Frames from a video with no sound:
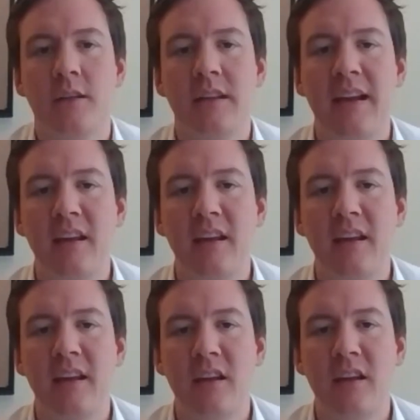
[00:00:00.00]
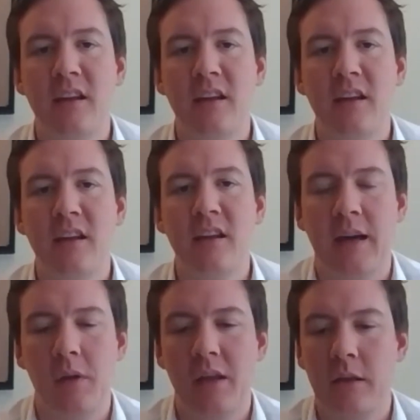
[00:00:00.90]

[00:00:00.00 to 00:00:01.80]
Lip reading: thank you very much for your time.